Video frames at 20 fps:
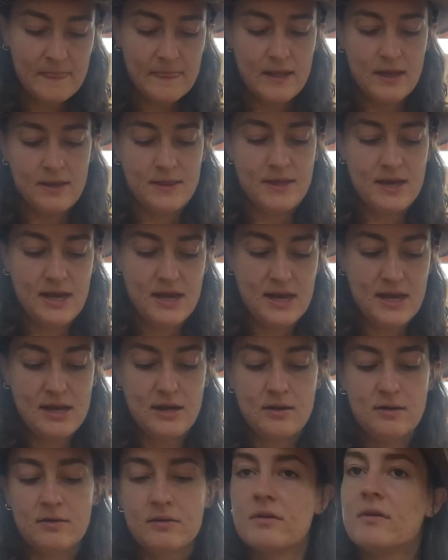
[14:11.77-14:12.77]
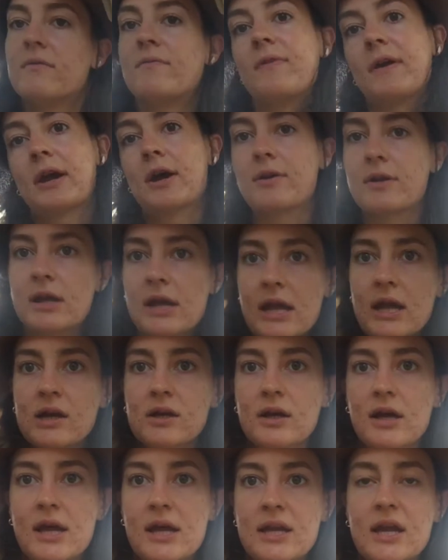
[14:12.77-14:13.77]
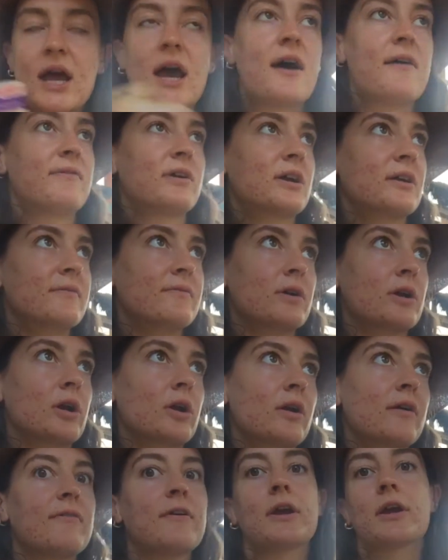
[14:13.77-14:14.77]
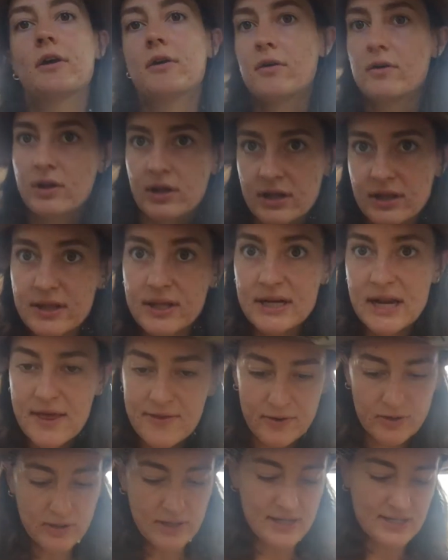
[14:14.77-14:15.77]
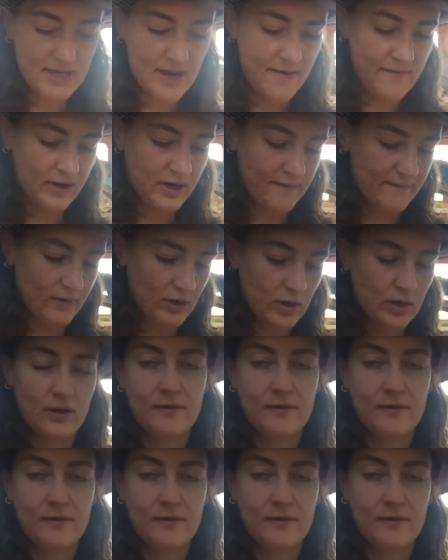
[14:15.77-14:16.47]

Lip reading: then if I go to England, I have a converter. If I go to the Netherlands, I have a converter.